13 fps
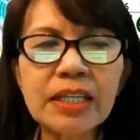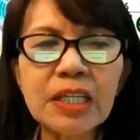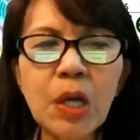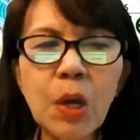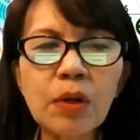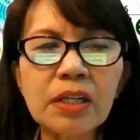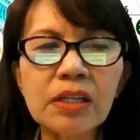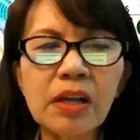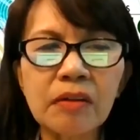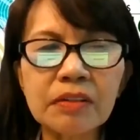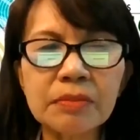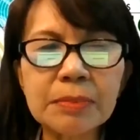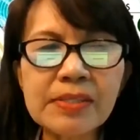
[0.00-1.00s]
and local
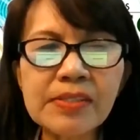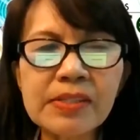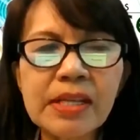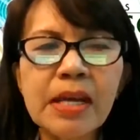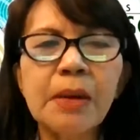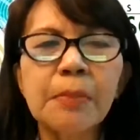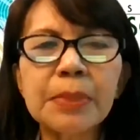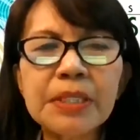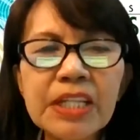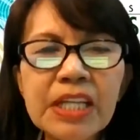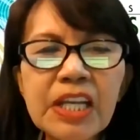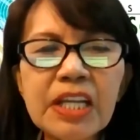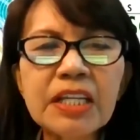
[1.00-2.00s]
governments,
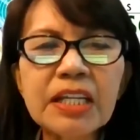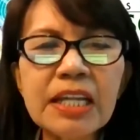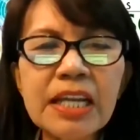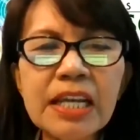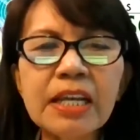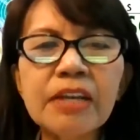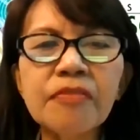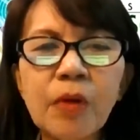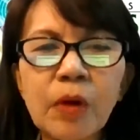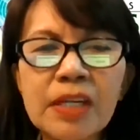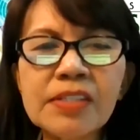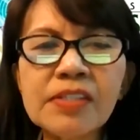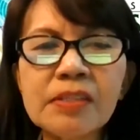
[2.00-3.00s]
particularly in
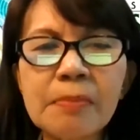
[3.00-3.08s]
forest